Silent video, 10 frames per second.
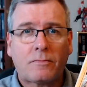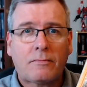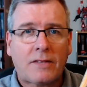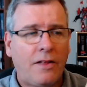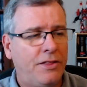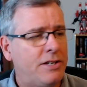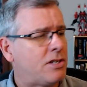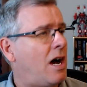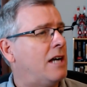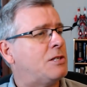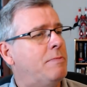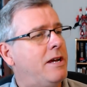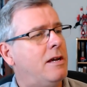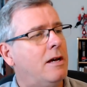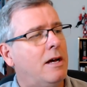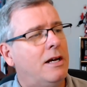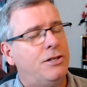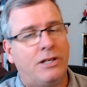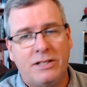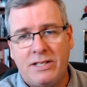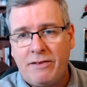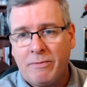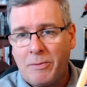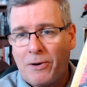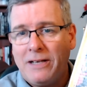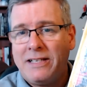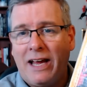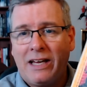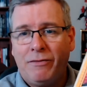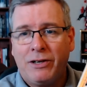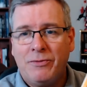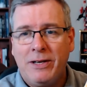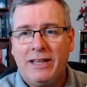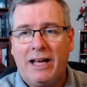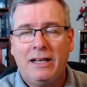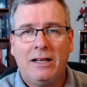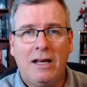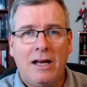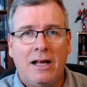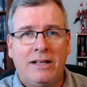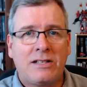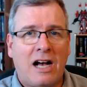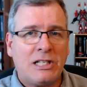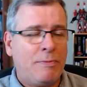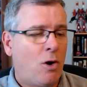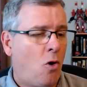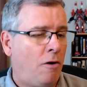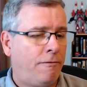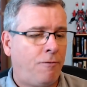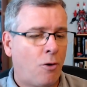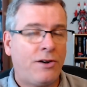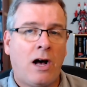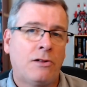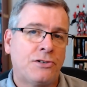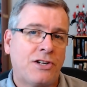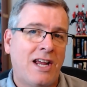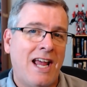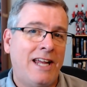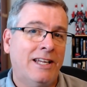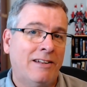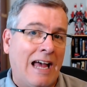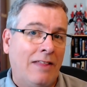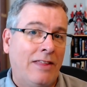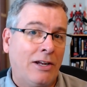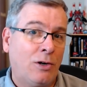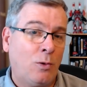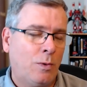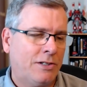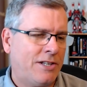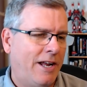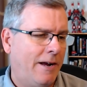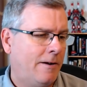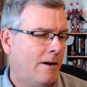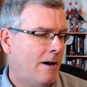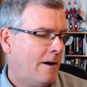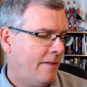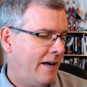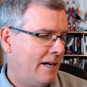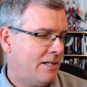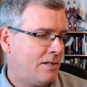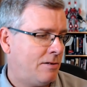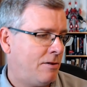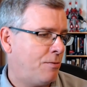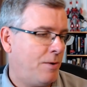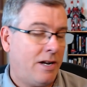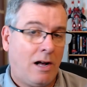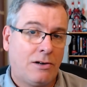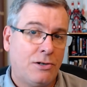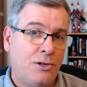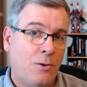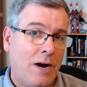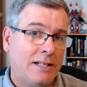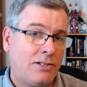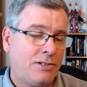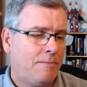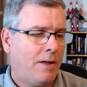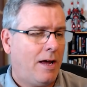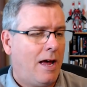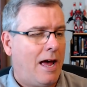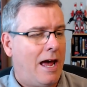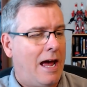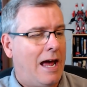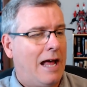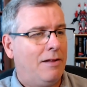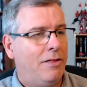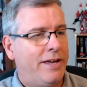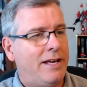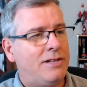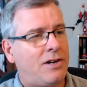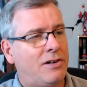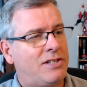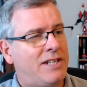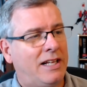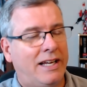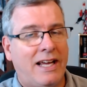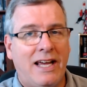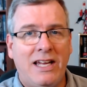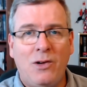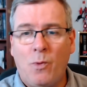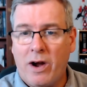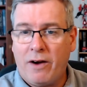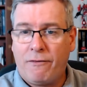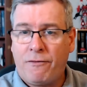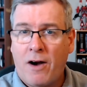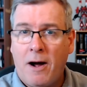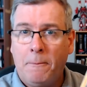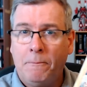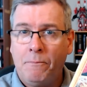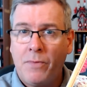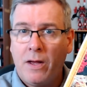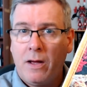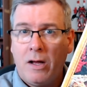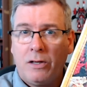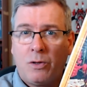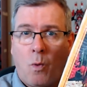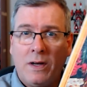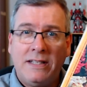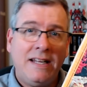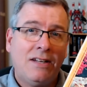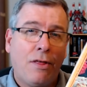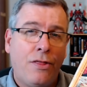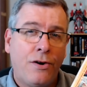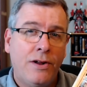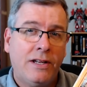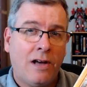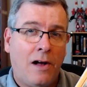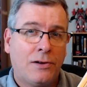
This cost me, you can see from the price tag, if you can read that, this cost me a whole $4 Canadian at that Goodwill today. That is $3 US, and these are selling anywhere from $20 to $30